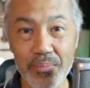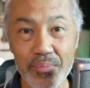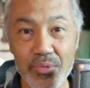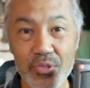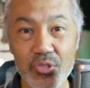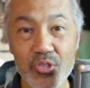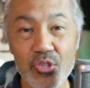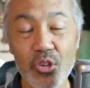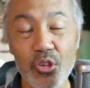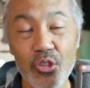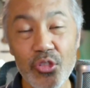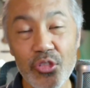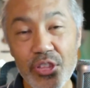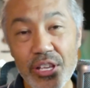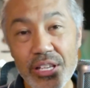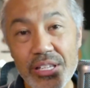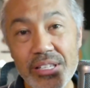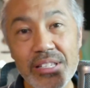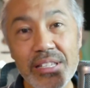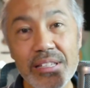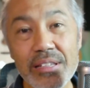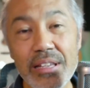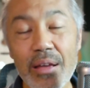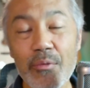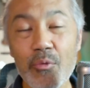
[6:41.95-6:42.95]
So
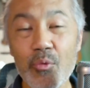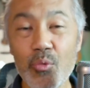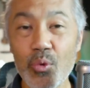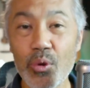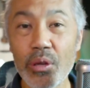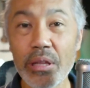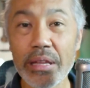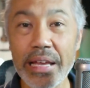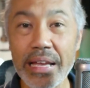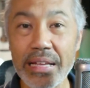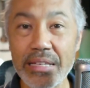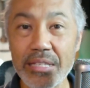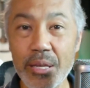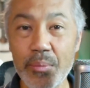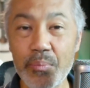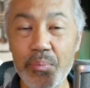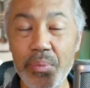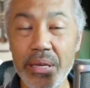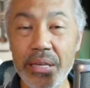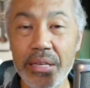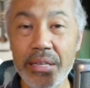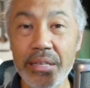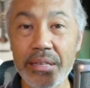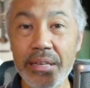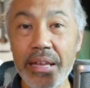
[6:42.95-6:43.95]
this really ends up
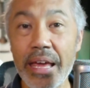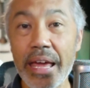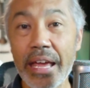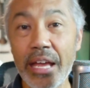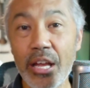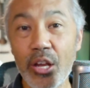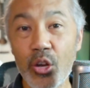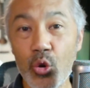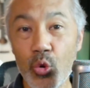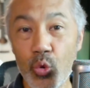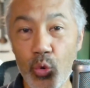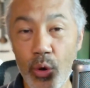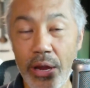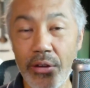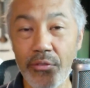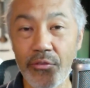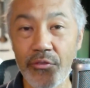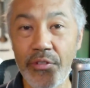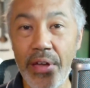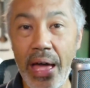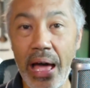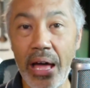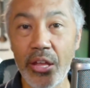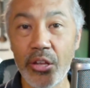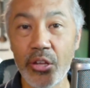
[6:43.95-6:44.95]
being a great
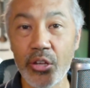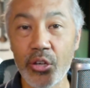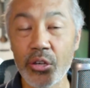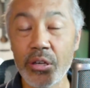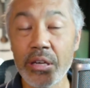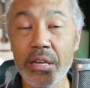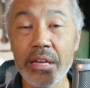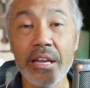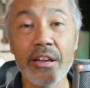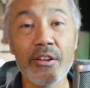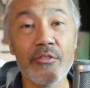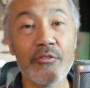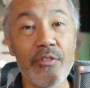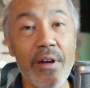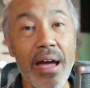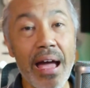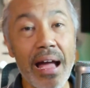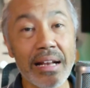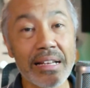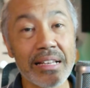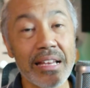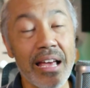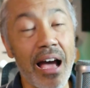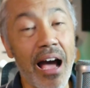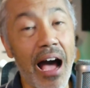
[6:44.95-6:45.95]
value. In
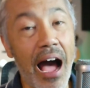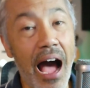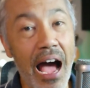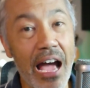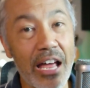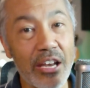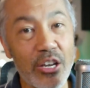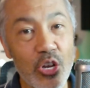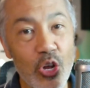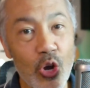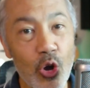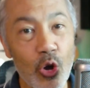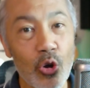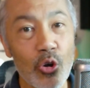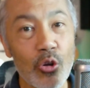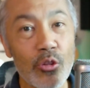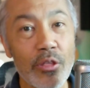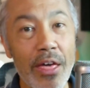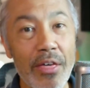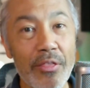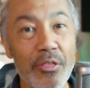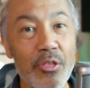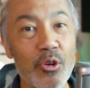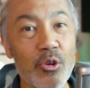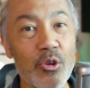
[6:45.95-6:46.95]
fact, I know
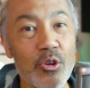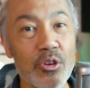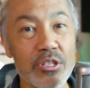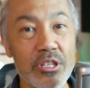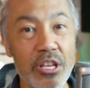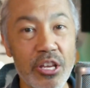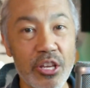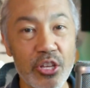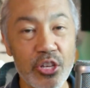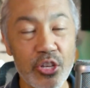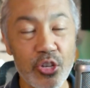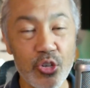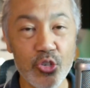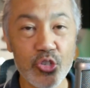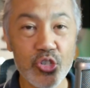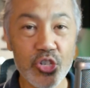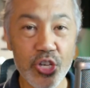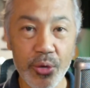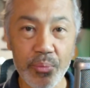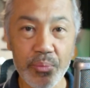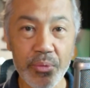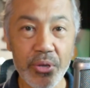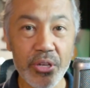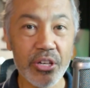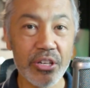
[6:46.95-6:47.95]
that there is a huge
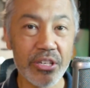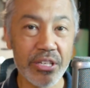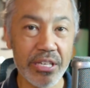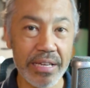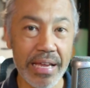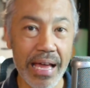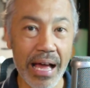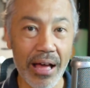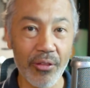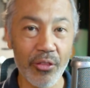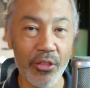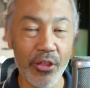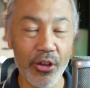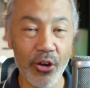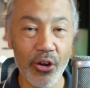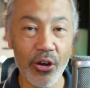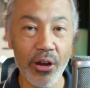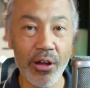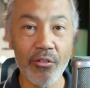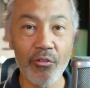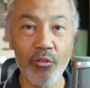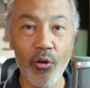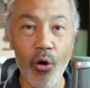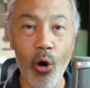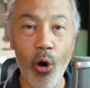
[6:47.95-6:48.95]
community out there
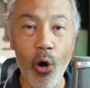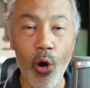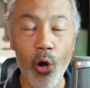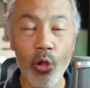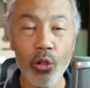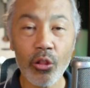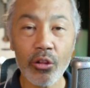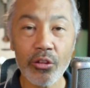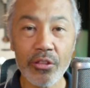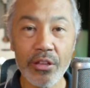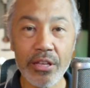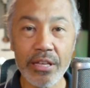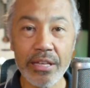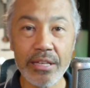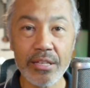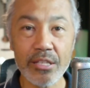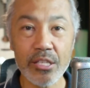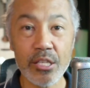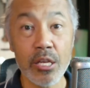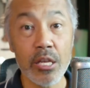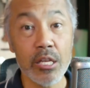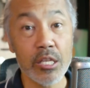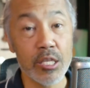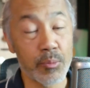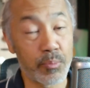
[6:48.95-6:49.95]
of all of these
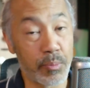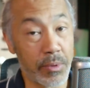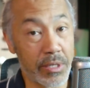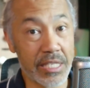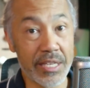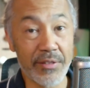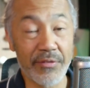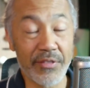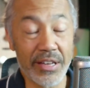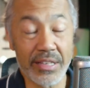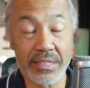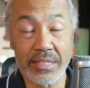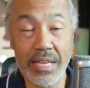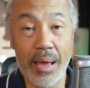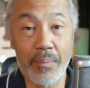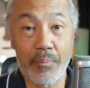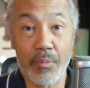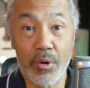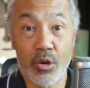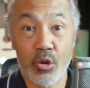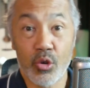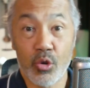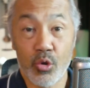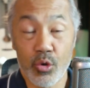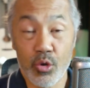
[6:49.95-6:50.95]
specific type of
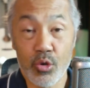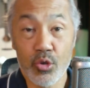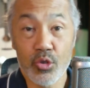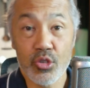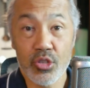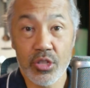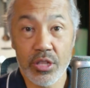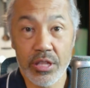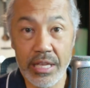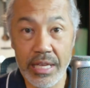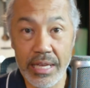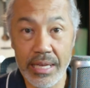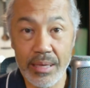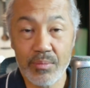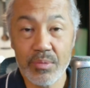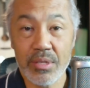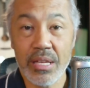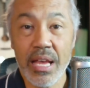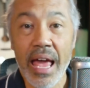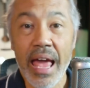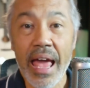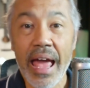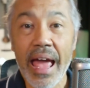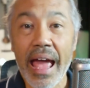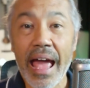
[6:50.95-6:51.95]
cruise themes,
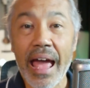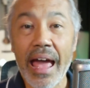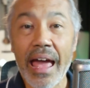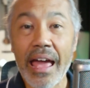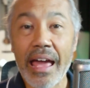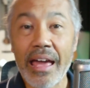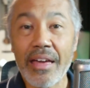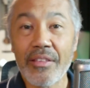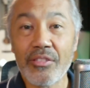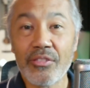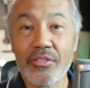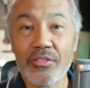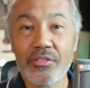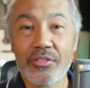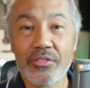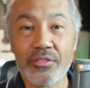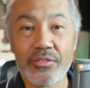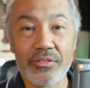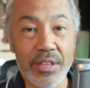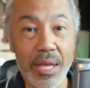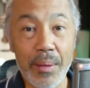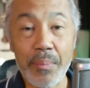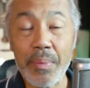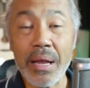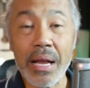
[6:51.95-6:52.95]
and
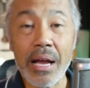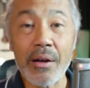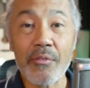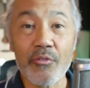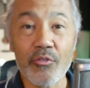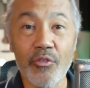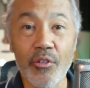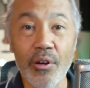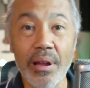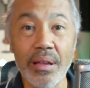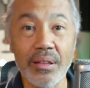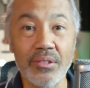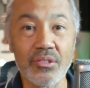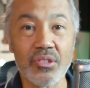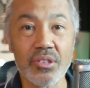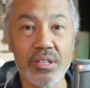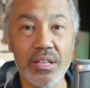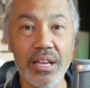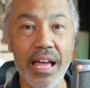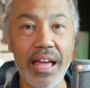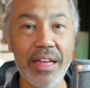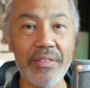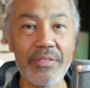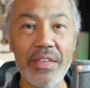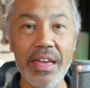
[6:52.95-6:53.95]
they become friends
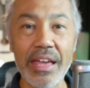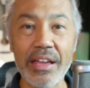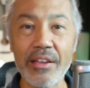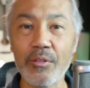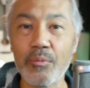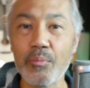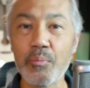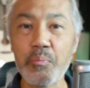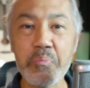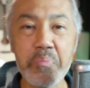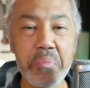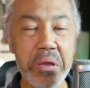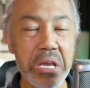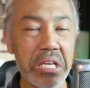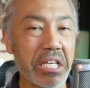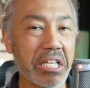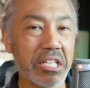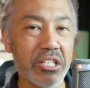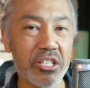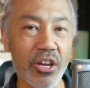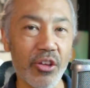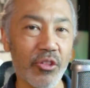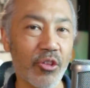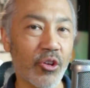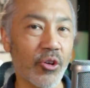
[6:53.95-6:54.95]
and they meet each
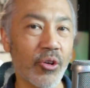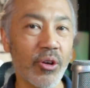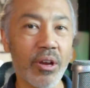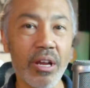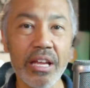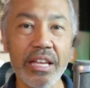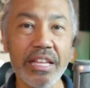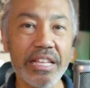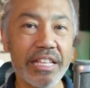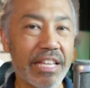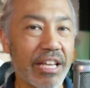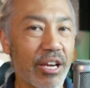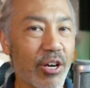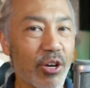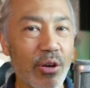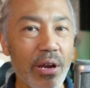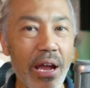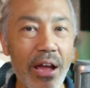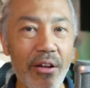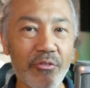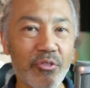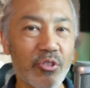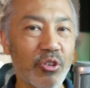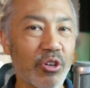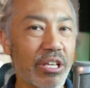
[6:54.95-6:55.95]
other year
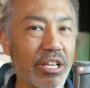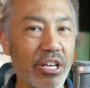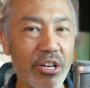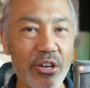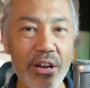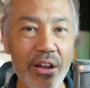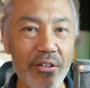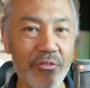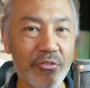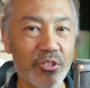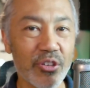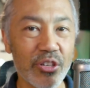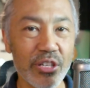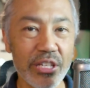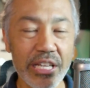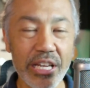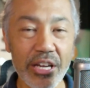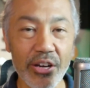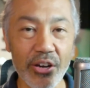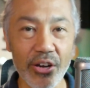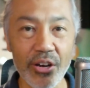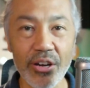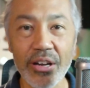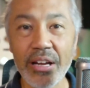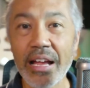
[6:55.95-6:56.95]
after year after
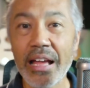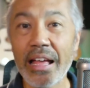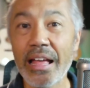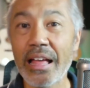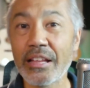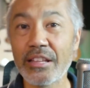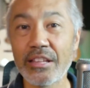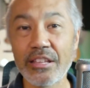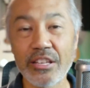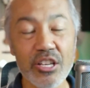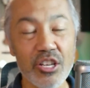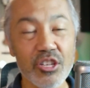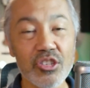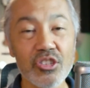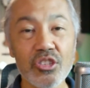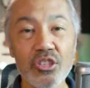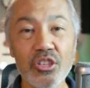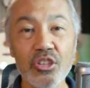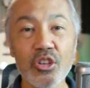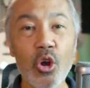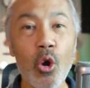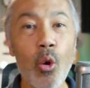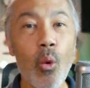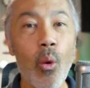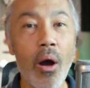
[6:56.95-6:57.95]
year just to
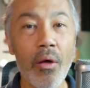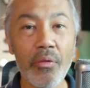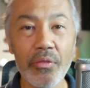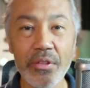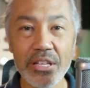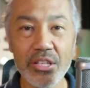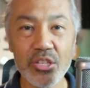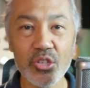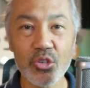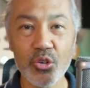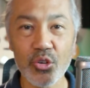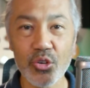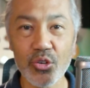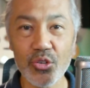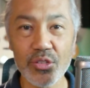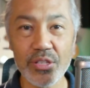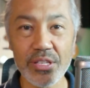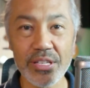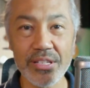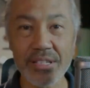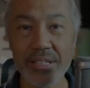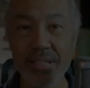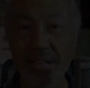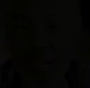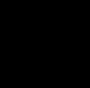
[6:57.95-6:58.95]
go on these
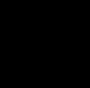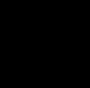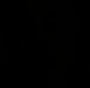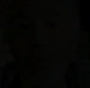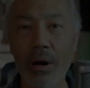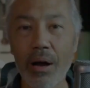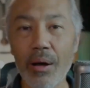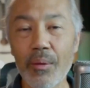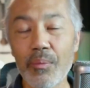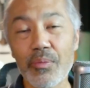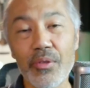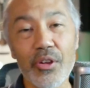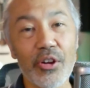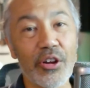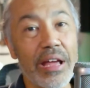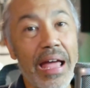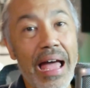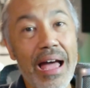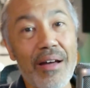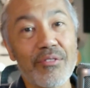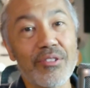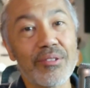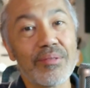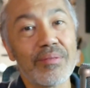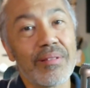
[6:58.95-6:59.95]
cruises. Well, there you
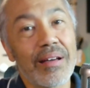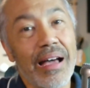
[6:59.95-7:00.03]
have it.